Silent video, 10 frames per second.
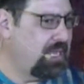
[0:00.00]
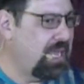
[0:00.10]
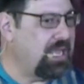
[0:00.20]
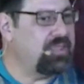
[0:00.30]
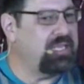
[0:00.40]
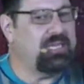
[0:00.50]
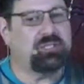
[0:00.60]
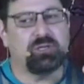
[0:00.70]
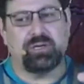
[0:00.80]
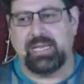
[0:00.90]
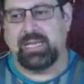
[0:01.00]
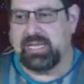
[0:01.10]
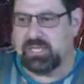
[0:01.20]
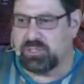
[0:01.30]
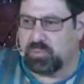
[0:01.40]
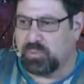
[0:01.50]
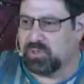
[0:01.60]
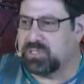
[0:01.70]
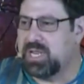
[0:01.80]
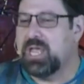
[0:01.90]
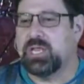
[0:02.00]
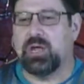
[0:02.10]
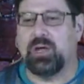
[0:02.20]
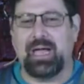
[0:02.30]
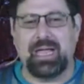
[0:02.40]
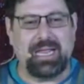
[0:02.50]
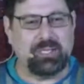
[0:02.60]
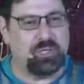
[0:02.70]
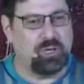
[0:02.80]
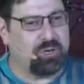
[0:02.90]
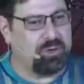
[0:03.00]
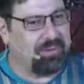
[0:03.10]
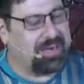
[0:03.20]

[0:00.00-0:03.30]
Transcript: And these are his words. You know, I, I joke around.